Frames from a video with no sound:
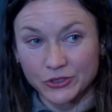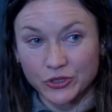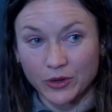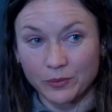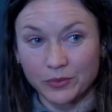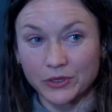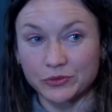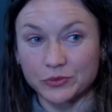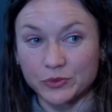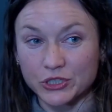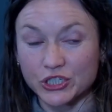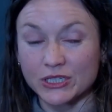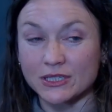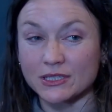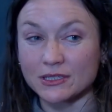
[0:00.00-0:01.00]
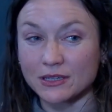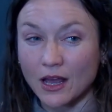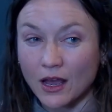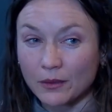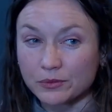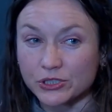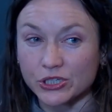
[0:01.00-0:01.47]
the drum beat, it was when she
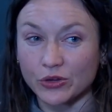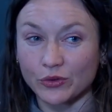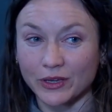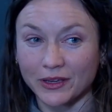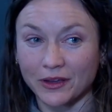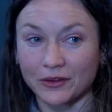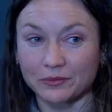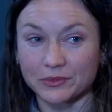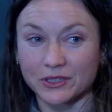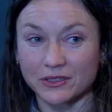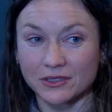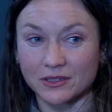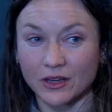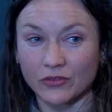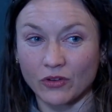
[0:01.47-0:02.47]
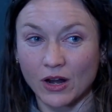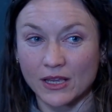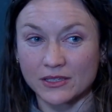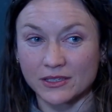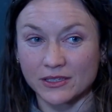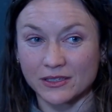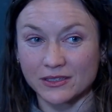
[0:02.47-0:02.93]
stopped showing up to the
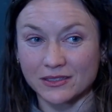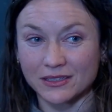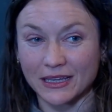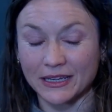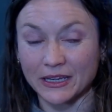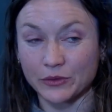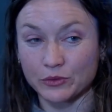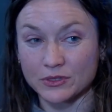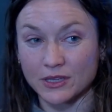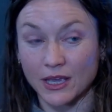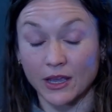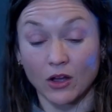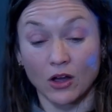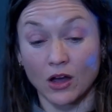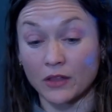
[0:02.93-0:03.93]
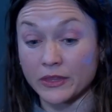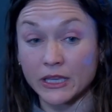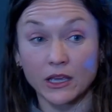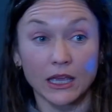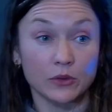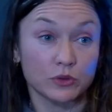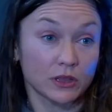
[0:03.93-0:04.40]
sunrises, and it was like on
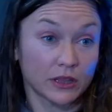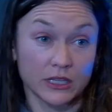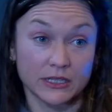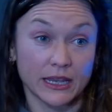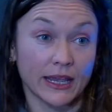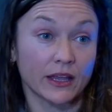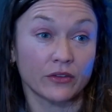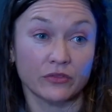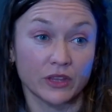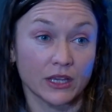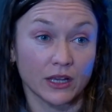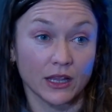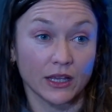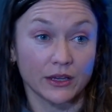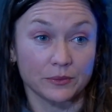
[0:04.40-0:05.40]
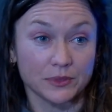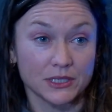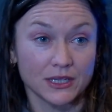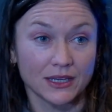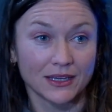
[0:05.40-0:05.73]
the day of the eclipse.